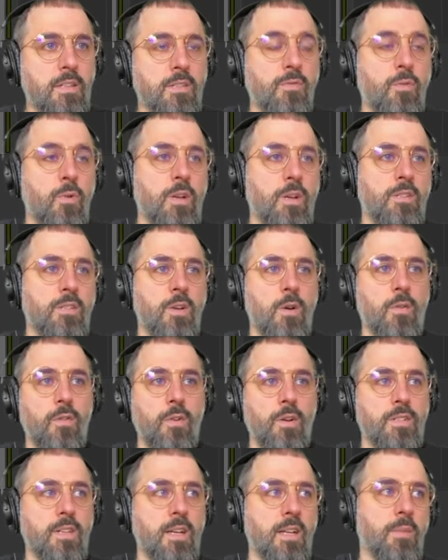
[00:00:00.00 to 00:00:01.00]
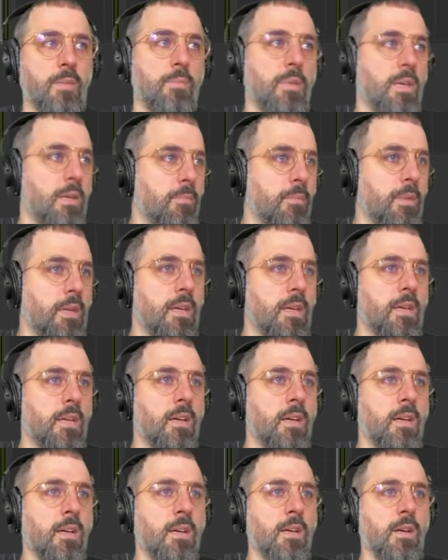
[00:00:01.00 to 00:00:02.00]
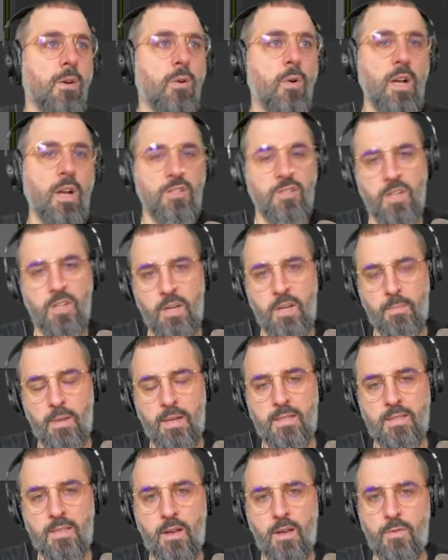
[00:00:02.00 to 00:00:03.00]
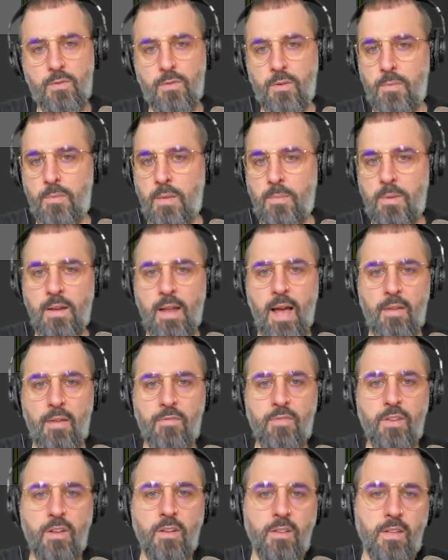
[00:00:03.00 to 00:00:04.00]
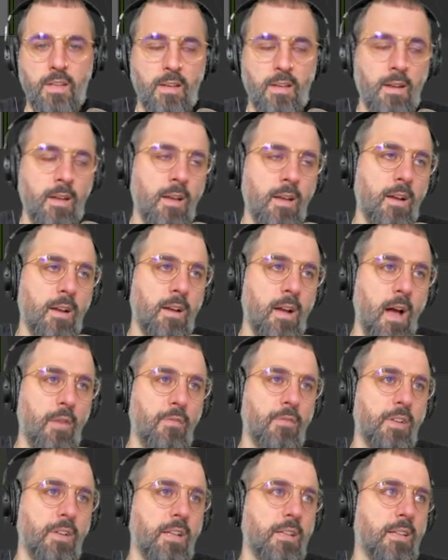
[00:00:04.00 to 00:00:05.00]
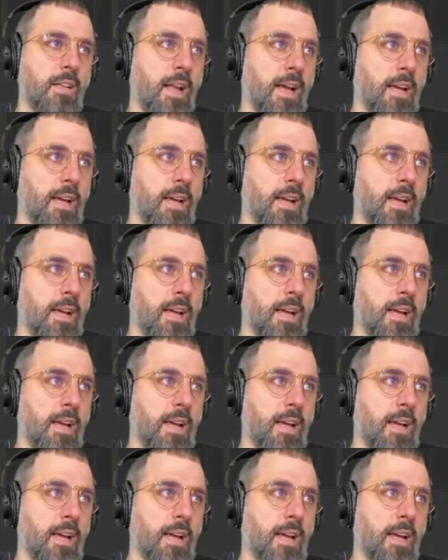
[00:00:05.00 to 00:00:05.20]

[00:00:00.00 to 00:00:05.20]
voiceover is going to be me questioning myself or maybe not feeling confident that I